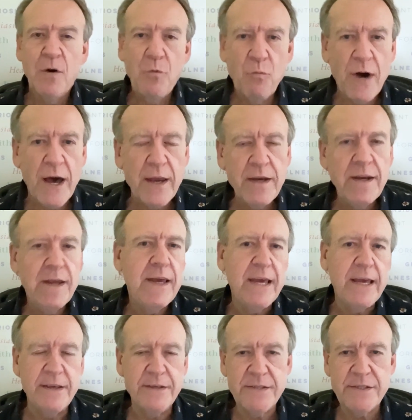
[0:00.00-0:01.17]
One
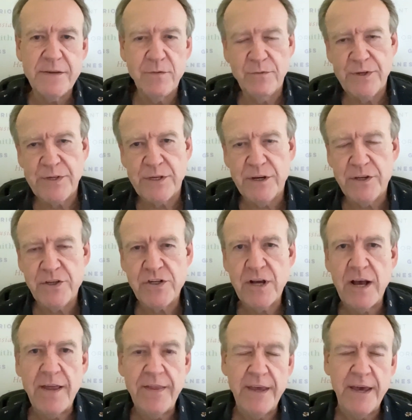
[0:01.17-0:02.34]
is research
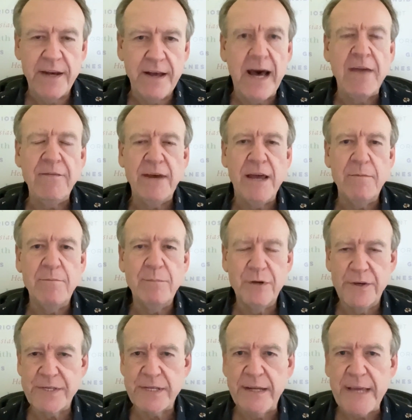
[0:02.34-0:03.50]
that I've done
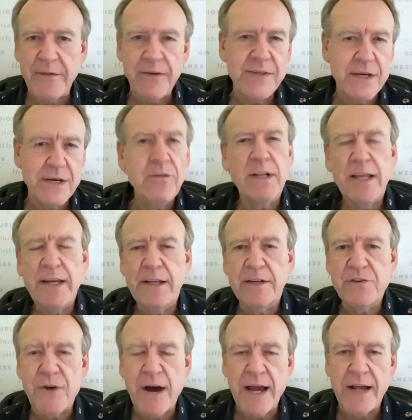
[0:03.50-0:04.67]
personally. I've done several clinical
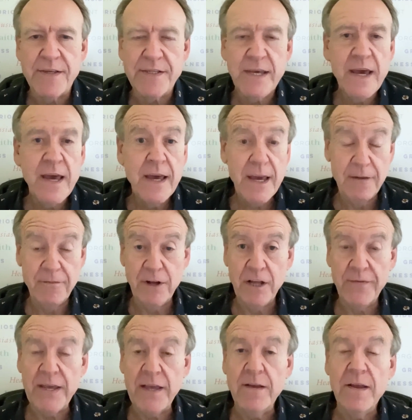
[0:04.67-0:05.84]
trials
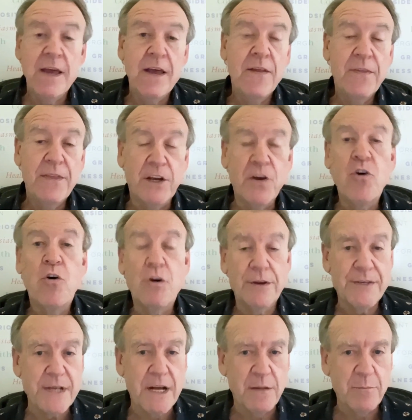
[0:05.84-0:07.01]
involving the
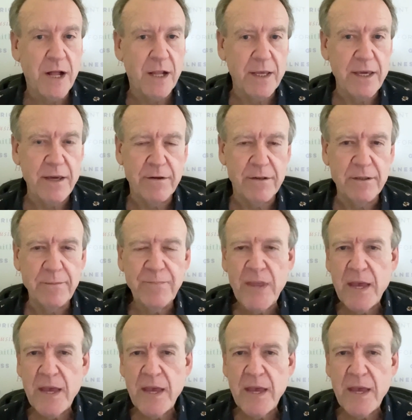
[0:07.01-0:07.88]
cortisol molecule.